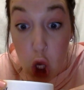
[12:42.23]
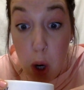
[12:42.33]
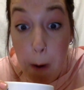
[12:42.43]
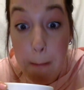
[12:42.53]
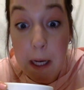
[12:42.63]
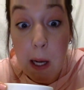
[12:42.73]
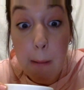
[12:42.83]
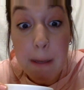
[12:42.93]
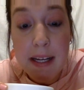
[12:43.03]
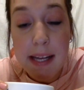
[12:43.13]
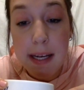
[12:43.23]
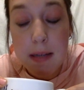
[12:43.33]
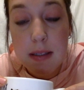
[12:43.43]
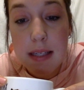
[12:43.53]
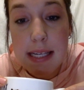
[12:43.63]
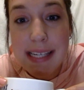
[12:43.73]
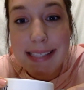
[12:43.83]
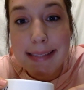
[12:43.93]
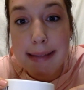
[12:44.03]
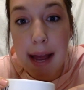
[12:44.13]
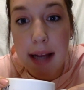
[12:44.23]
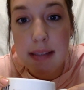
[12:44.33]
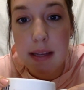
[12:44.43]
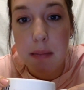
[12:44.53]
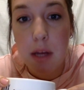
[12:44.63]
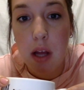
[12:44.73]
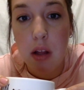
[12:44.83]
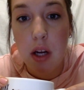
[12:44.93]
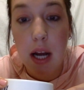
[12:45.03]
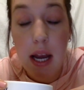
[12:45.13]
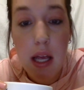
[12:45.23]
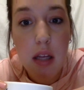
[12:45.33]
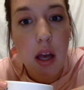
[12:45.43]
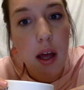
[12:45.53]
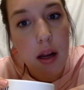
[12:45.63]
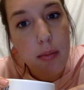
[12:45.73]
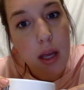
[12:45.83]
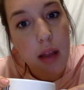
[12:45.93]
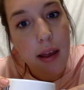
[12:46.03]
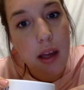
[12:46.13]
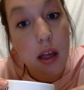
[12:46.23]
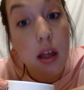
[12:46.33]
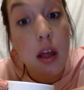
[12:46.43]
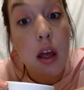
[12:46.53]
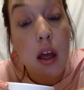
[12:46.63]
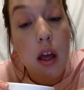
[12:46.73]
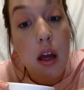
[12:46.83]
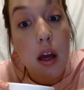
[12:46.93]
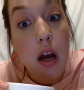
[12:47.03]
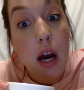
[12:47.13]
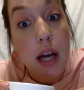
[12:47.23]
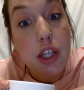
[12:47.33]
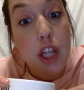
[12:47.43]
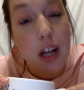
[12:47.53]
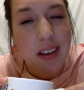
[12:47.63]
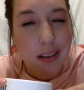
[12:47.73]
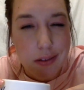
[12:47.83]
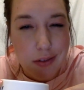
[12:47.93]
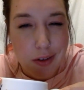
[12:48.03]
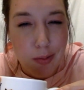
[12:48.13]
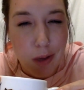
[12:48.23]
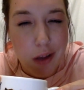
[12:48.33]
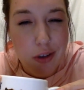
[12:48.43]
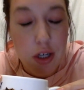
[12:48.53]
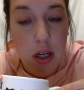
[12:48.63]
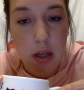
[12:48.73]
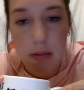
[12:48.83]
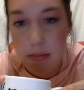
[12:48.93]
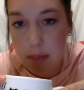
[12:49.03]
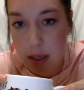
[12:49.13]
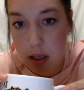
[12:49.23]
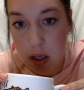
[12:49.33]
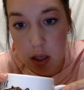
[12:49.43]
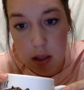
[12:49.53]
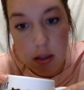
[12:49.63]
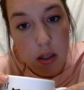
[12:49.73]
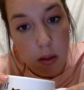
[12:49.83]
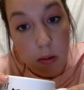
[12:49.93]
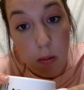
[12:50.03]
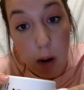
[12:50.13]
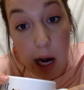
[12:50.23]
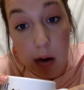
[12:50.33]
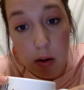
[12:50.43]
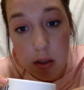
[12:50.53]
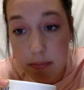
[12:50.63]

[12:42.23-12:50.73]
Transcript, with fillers: Oh my god, my nails are the exact same color and kind of my like eyeshadow. It's just blush, but wow.